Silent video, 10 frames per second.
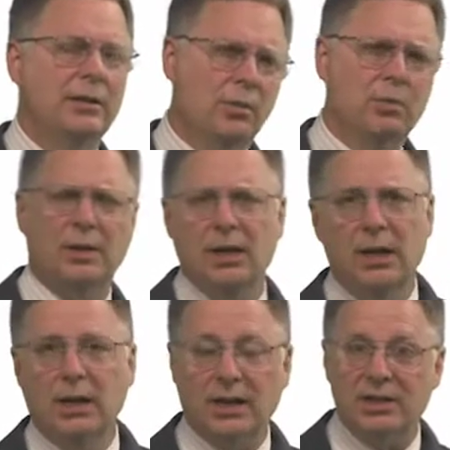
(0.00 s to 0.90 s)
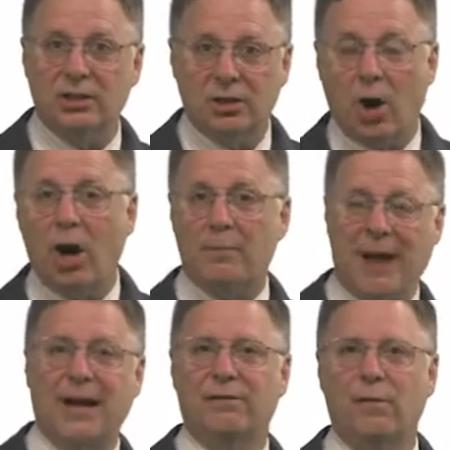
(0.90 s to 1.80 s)
So let's talk
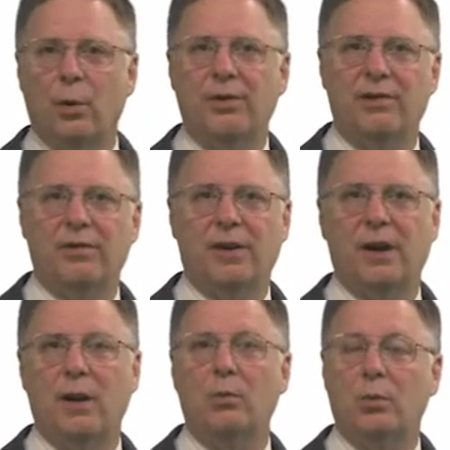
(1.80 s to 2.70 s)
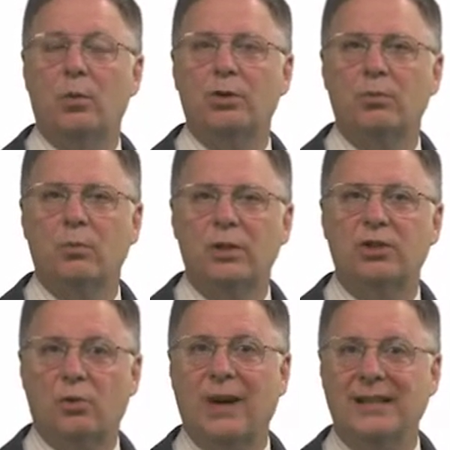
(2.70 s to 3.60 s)
back and forth and figure out what's
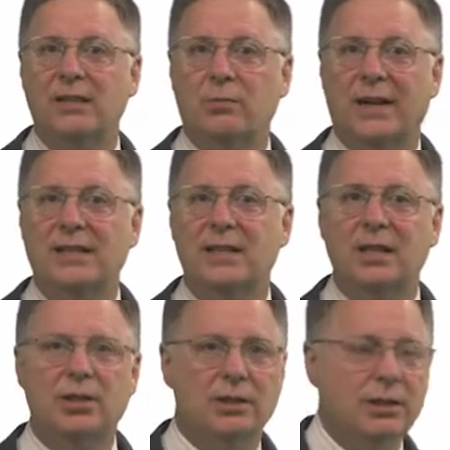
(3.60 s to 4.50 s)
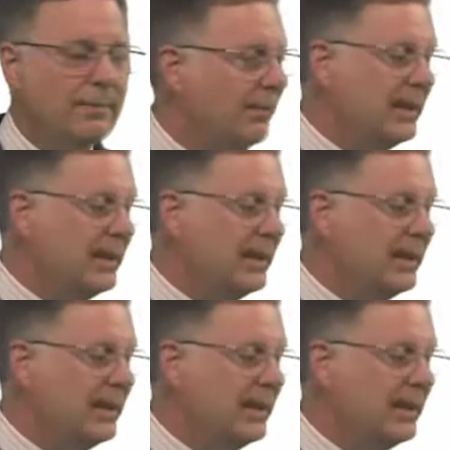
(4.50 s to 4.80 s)
the right decisions.